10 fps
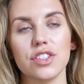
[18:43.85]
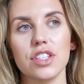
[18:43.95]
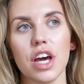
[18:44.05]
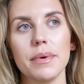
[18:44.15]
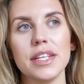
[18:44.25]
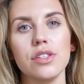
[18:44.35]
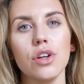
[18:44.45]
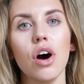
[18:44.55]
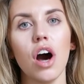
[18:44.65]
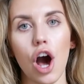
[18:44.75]
So it's
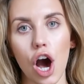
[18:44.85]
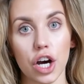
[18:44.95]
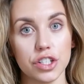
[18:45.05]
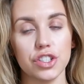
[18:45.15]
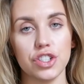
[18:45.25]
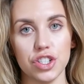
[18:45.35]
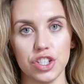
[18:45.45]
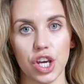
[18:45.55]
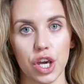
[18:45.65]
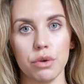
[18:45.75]
not hard to
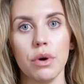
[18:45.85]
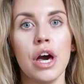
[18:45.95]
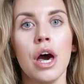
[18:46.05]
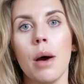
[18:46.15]
do,